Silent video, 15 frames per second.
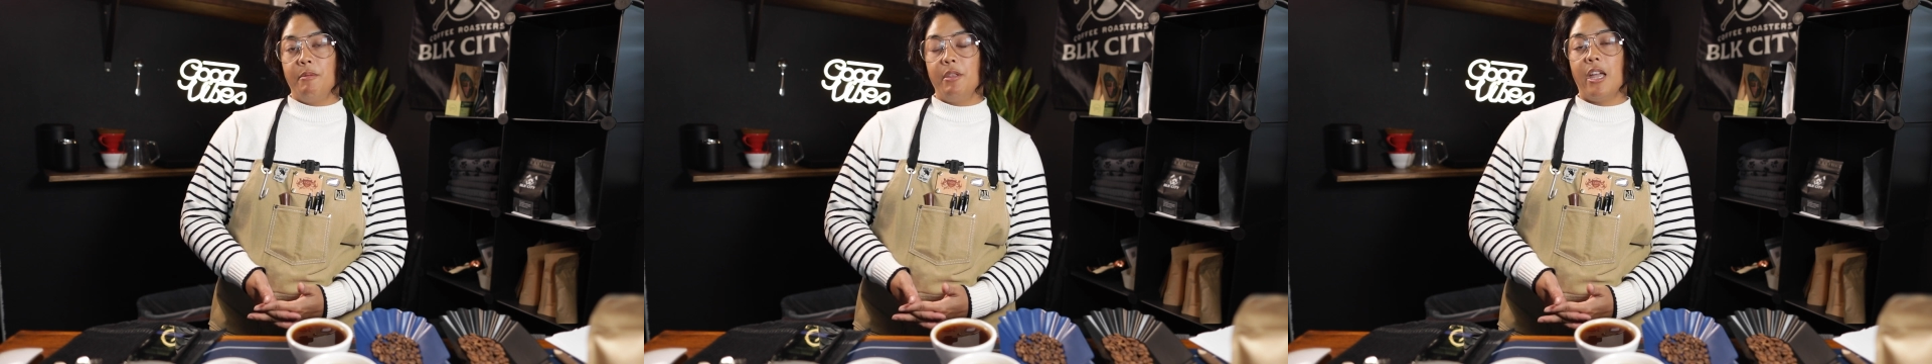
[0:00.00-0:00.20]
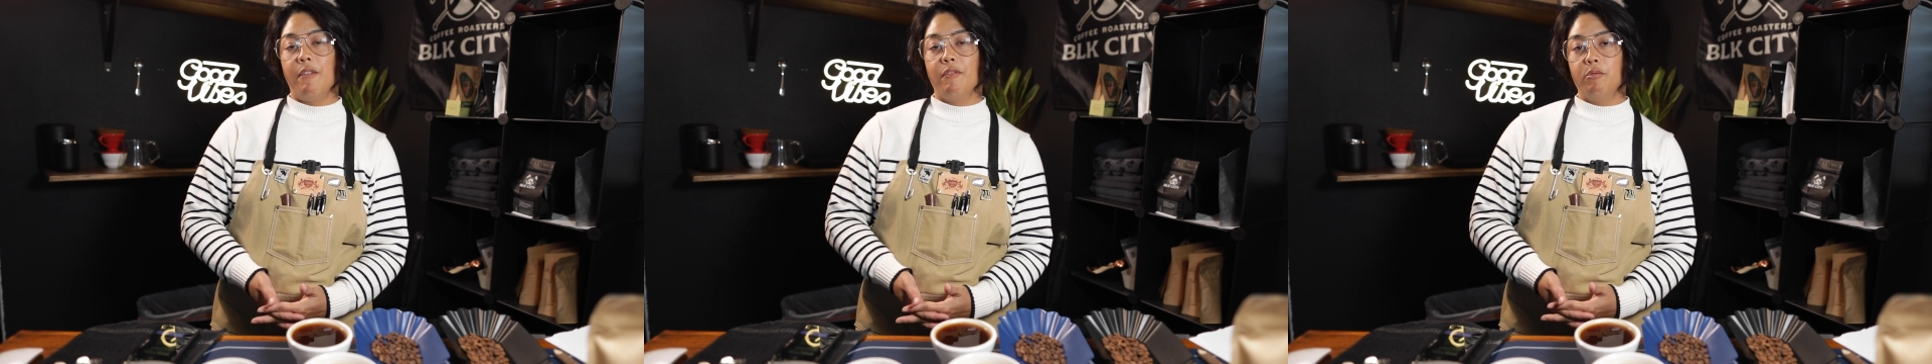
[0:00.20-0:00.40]

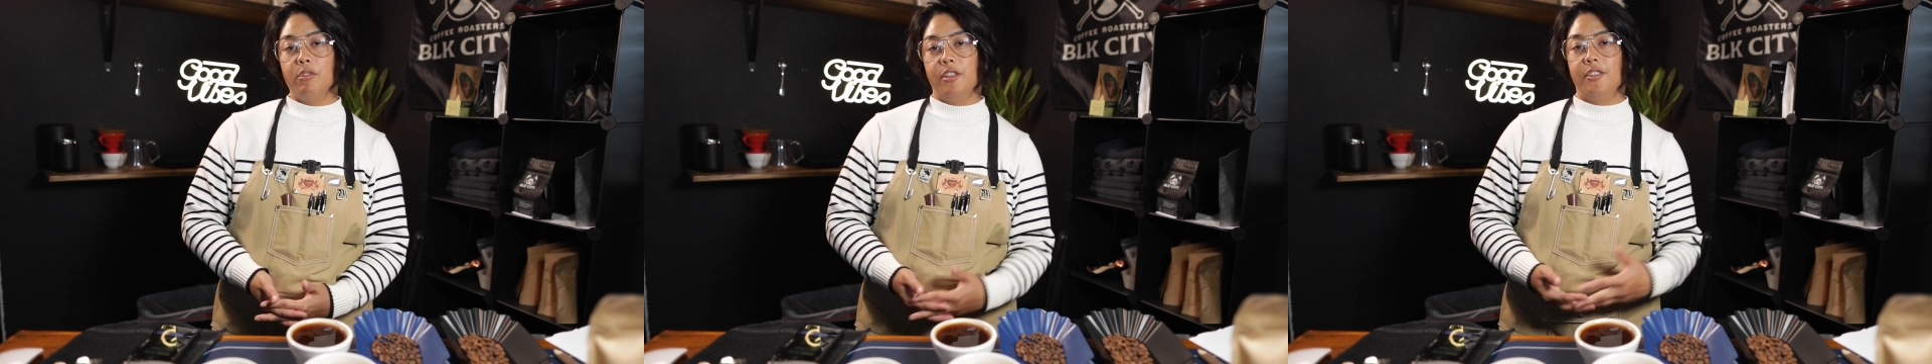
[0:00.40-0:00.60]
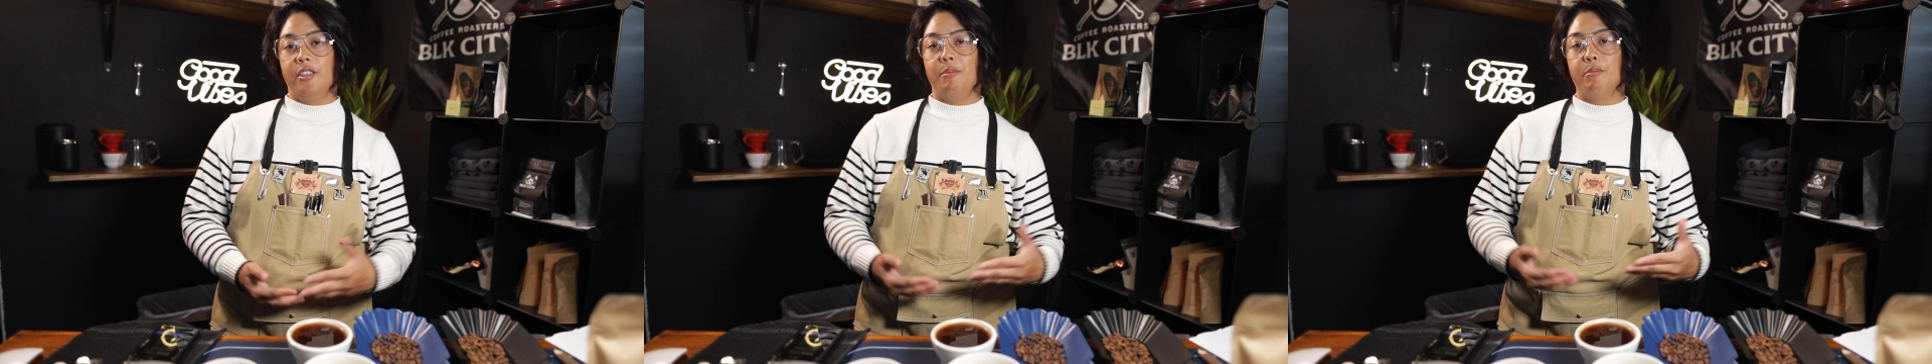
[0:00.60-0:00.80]
They haven't
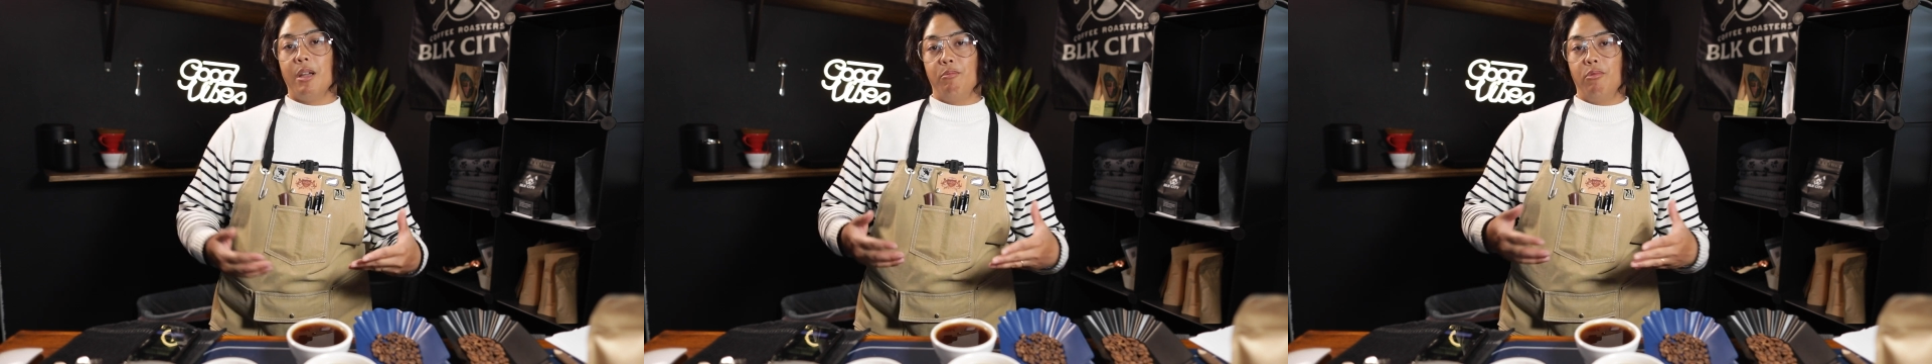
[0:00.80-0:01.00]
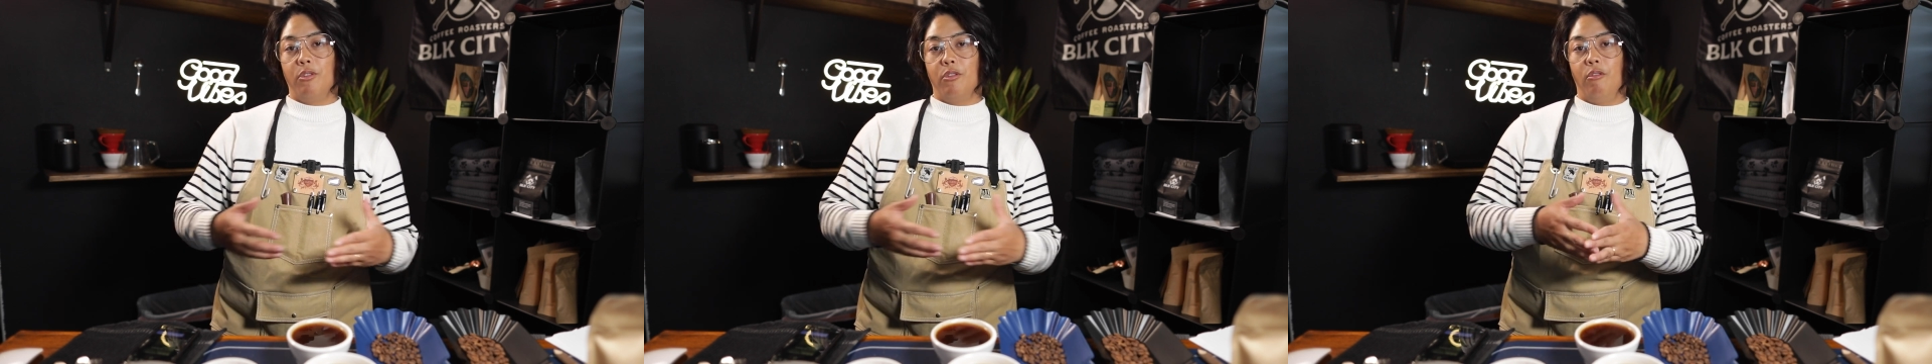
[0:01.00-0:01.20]
really seen my
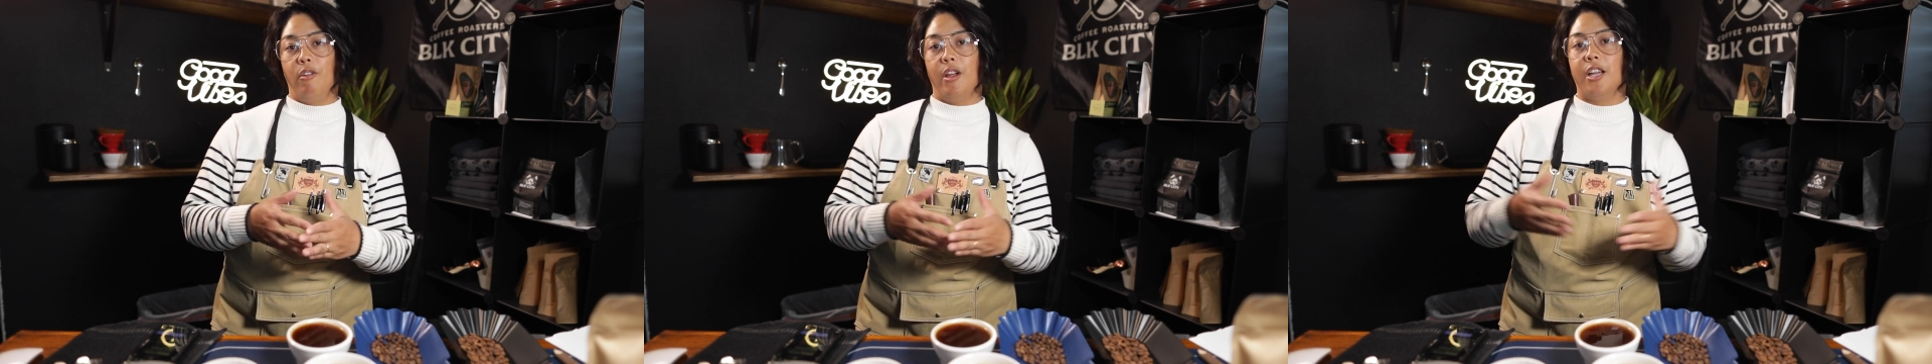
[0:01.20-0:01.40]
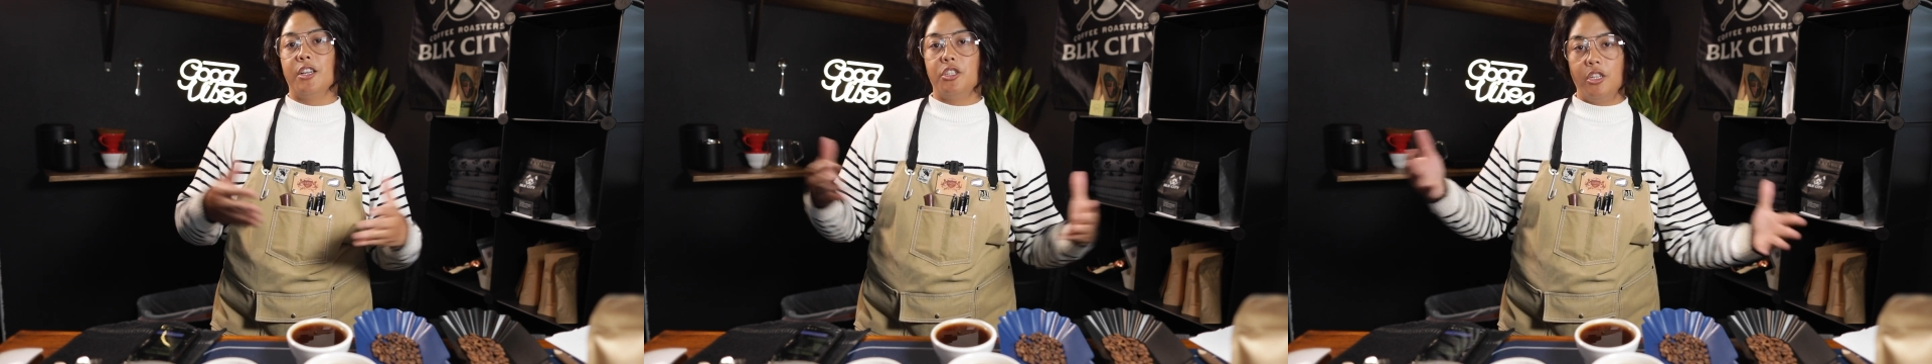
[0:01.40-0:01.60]

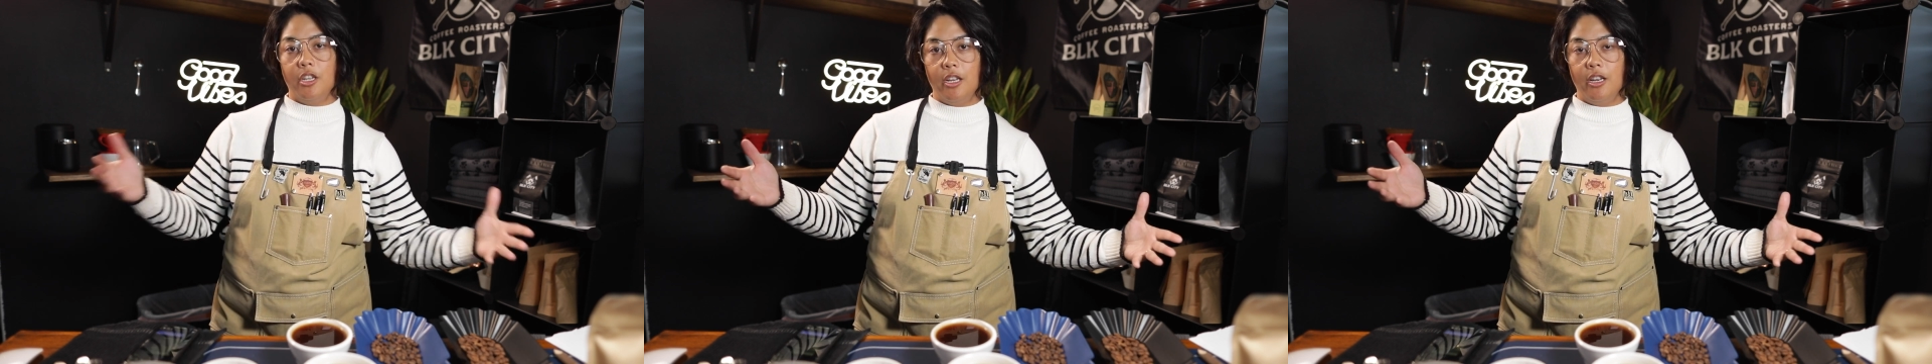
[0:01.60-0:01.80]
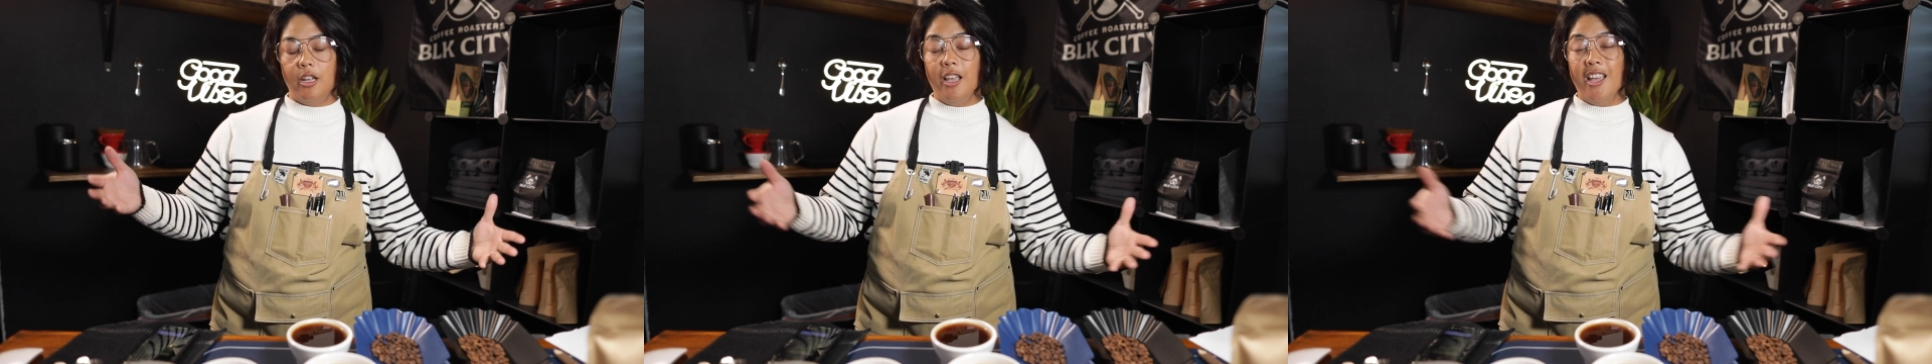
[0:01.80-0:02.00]

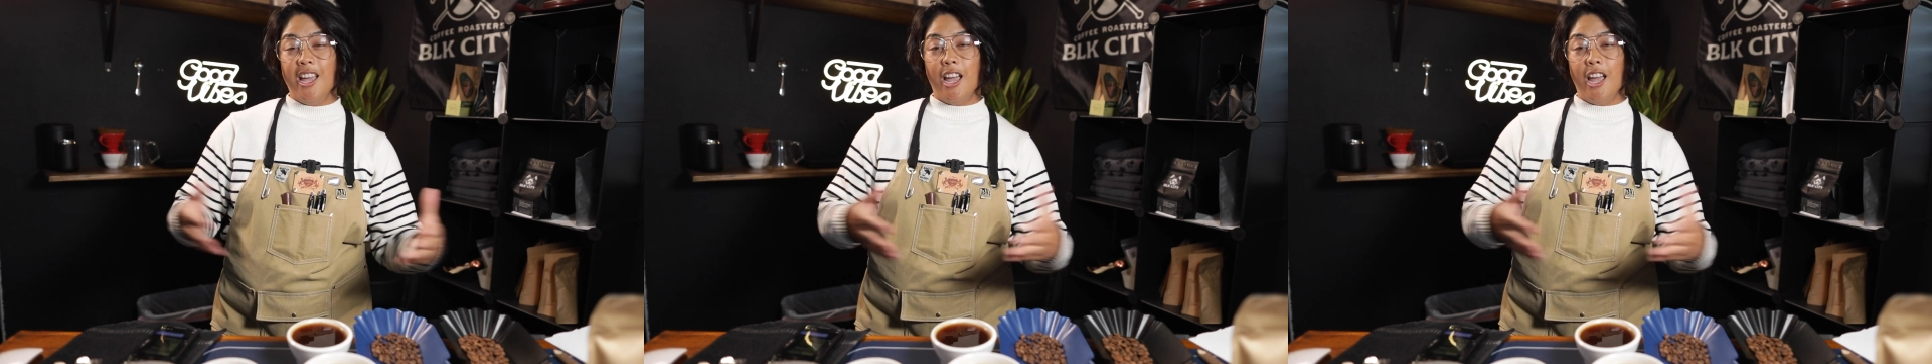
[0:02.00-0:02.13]
progression,